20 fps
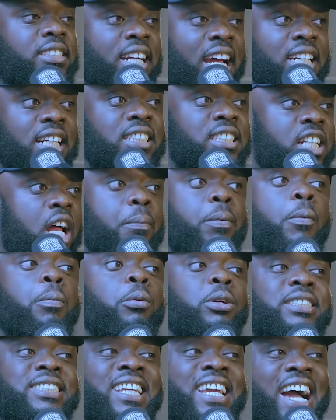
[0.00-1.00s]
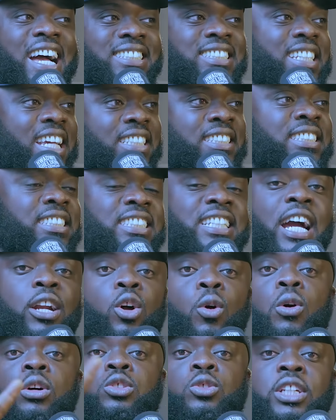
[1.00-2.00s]
traditional people say asase, I
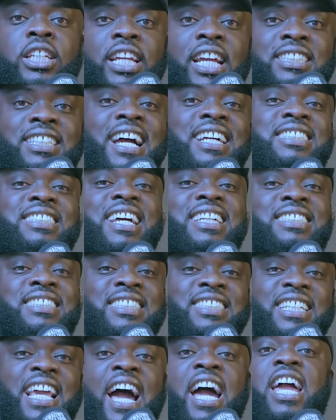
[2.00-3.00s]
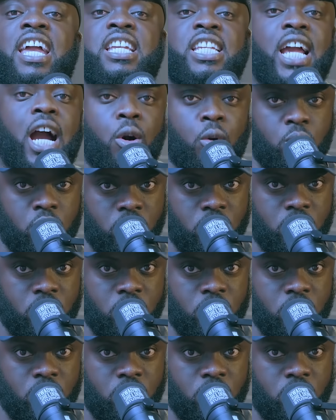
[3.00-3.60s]
don't want to hear it. Asase ya and yao.